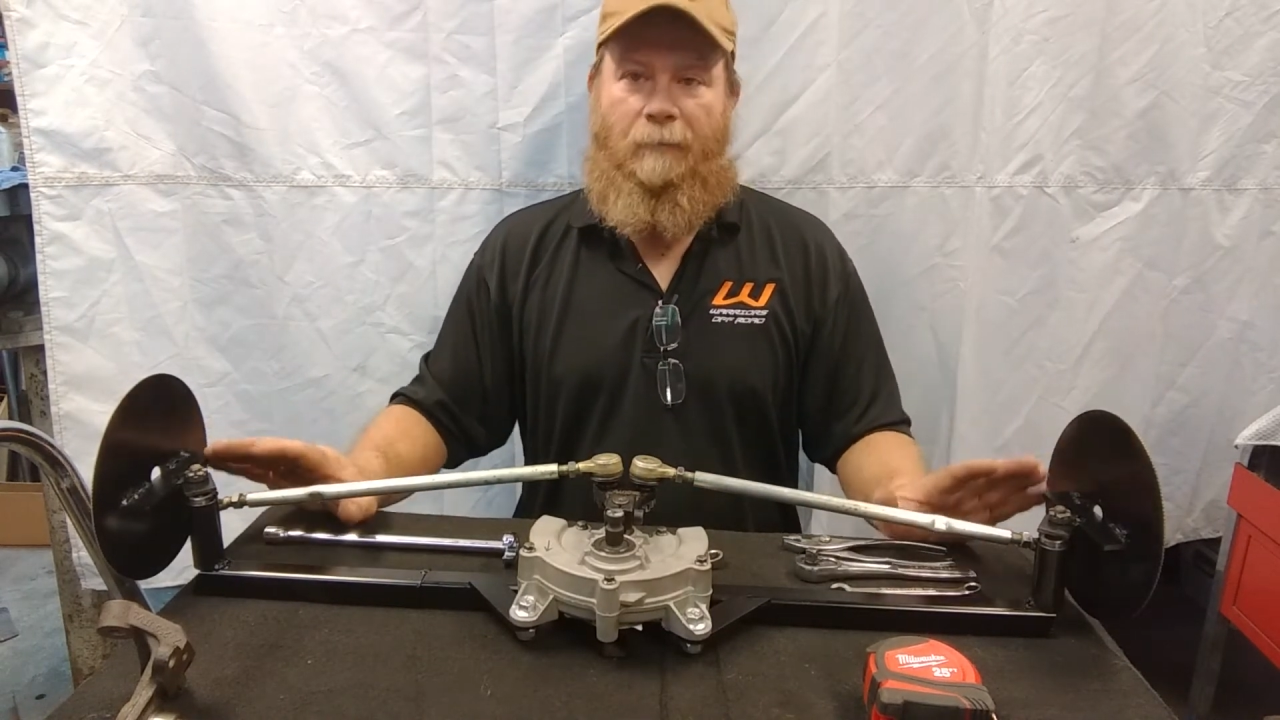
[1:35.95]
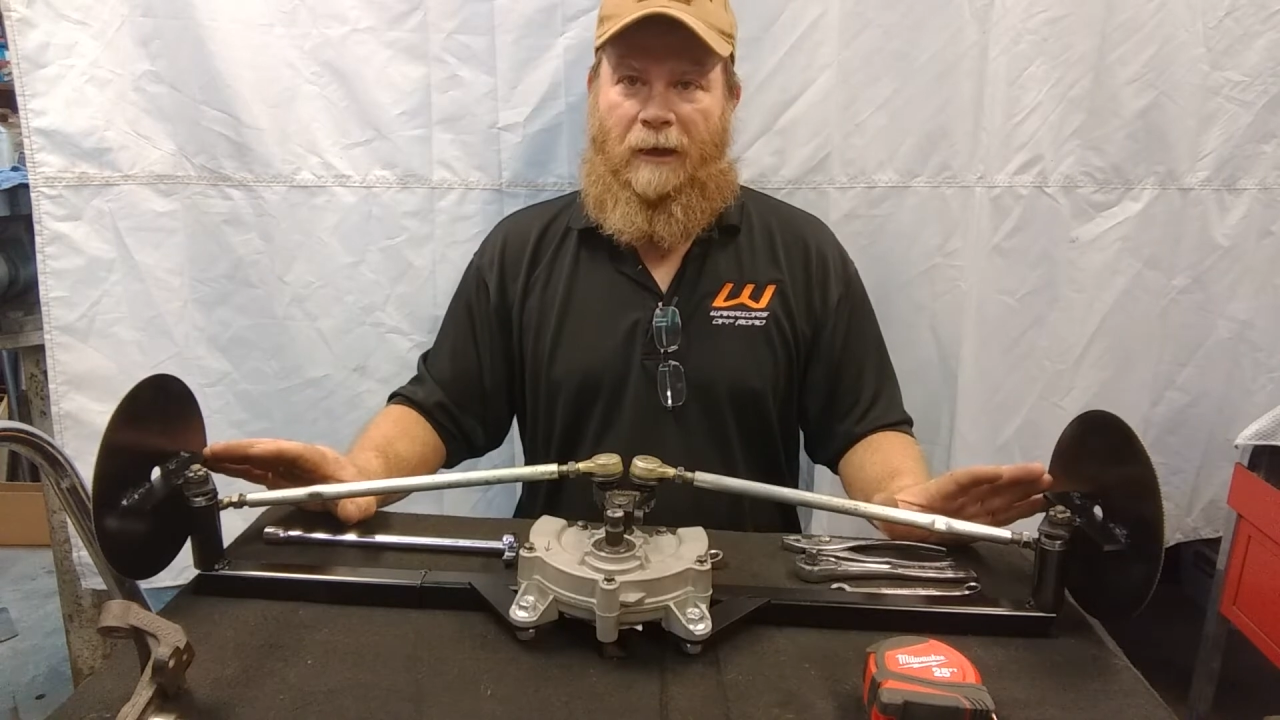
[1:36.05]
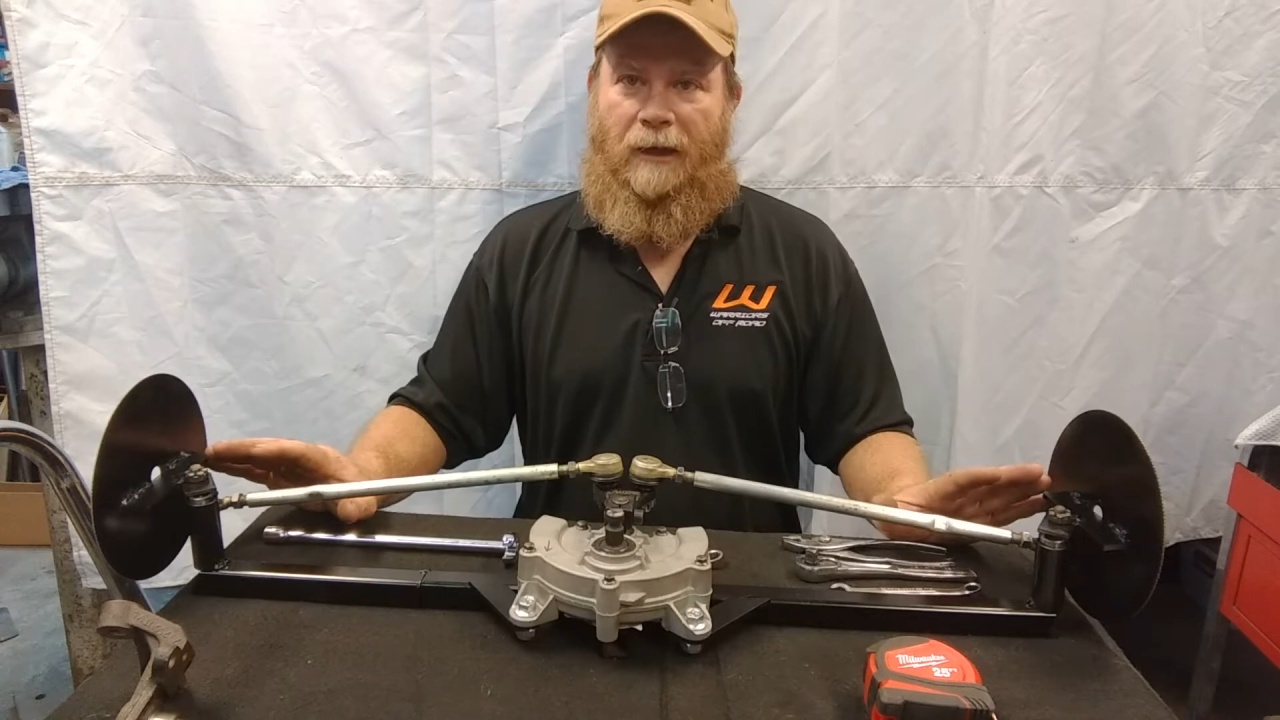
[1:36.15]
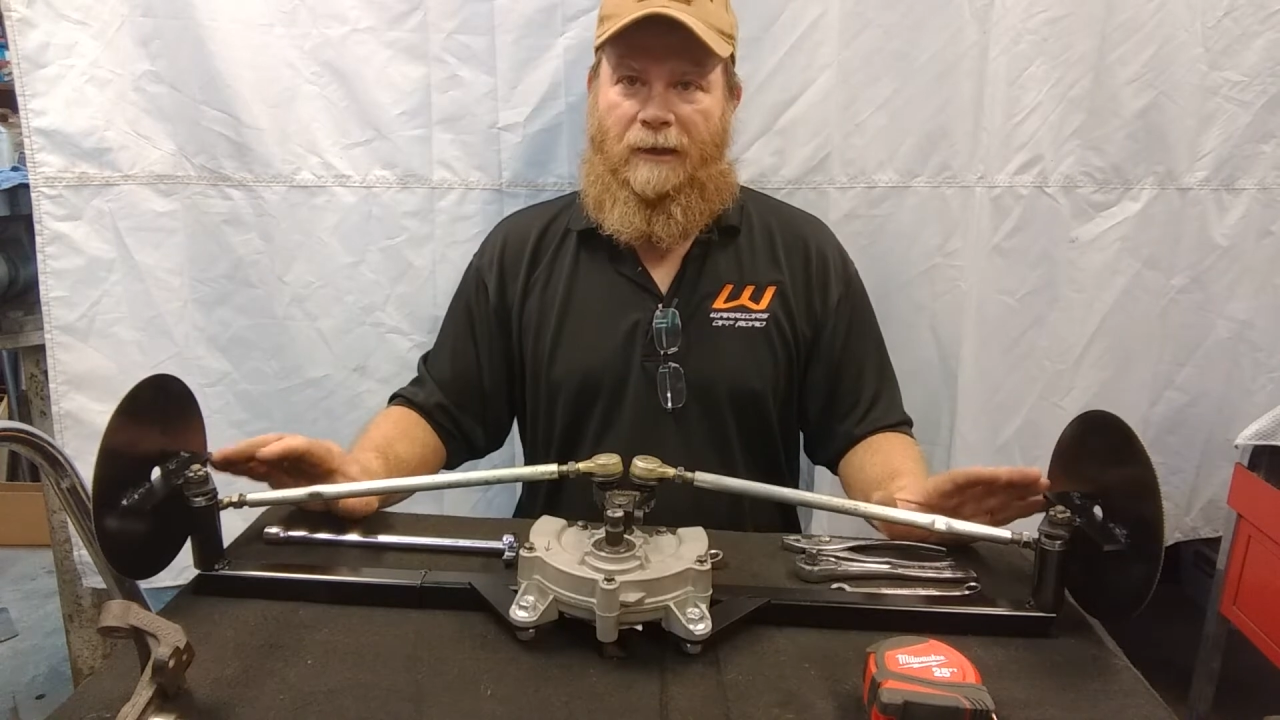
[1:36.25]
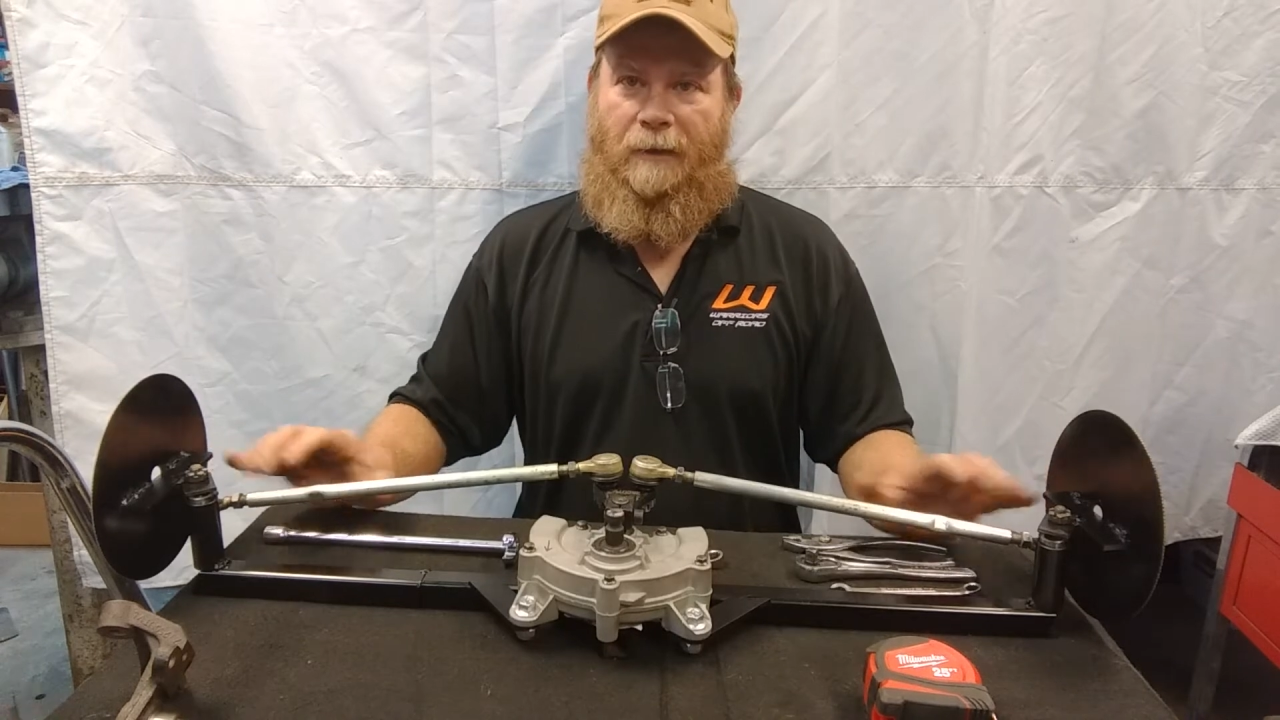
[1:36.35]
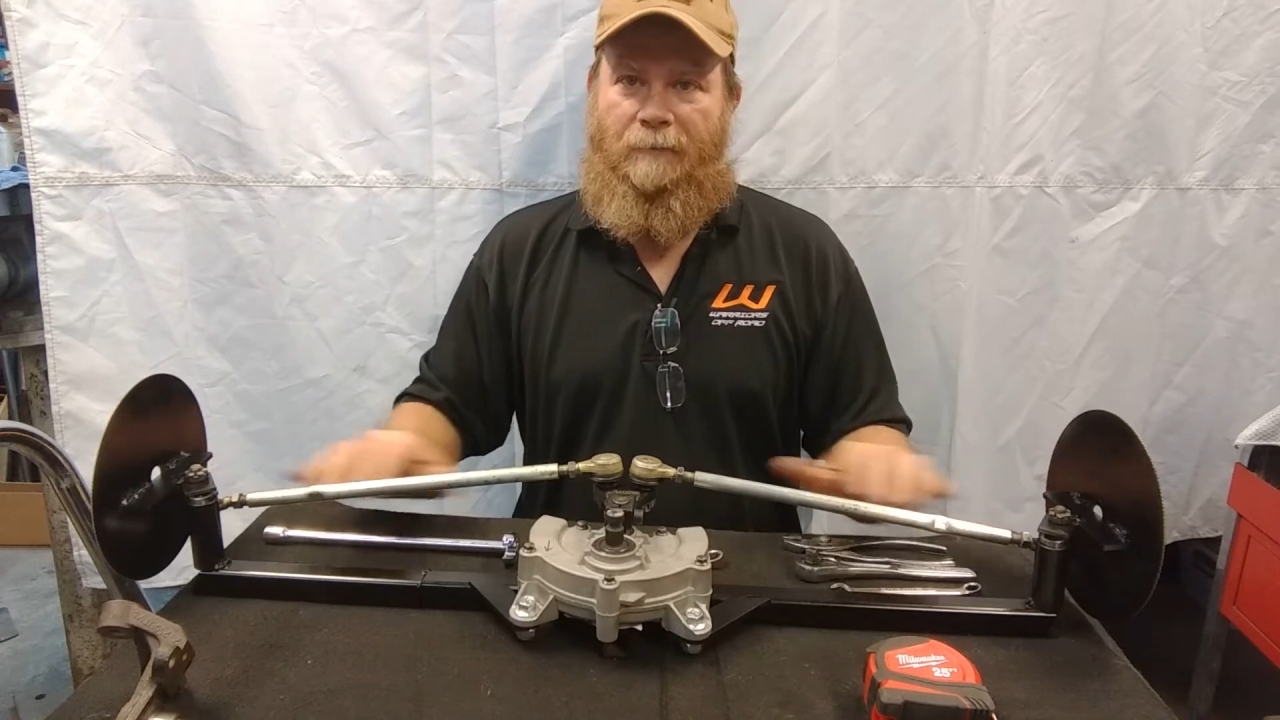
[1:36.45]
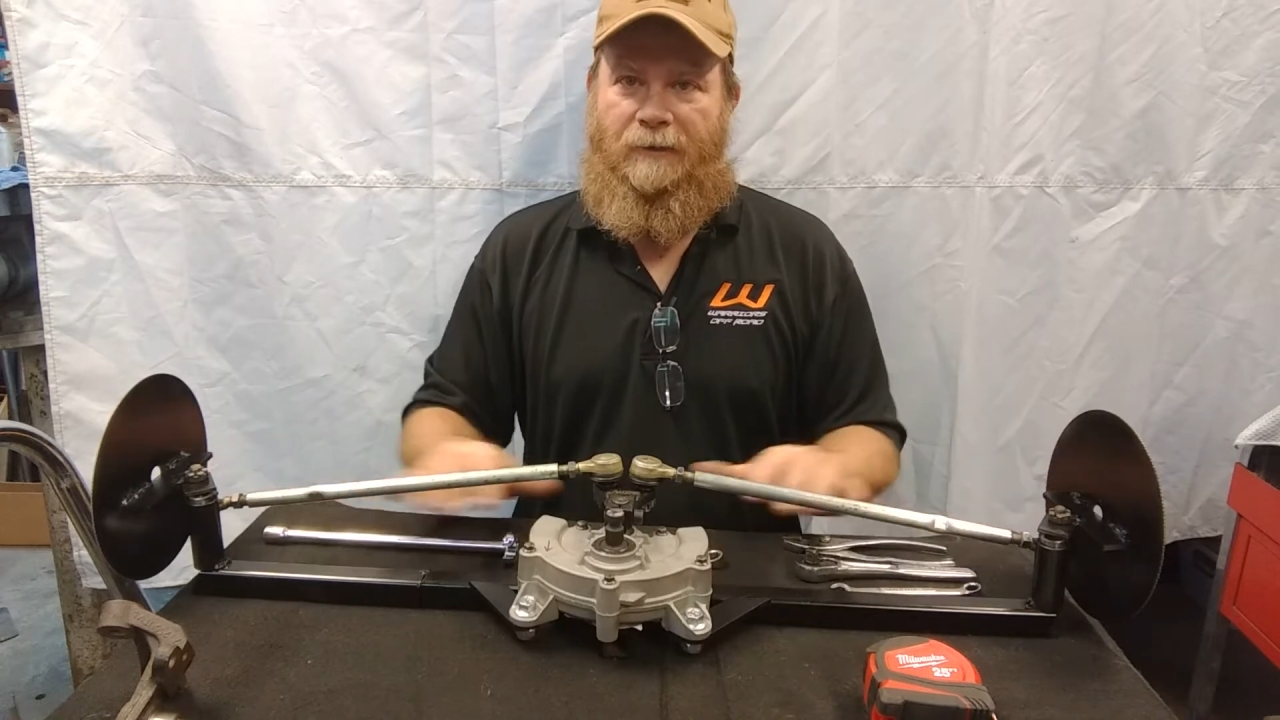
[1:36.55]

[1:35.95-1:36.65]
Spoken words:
a mock-up.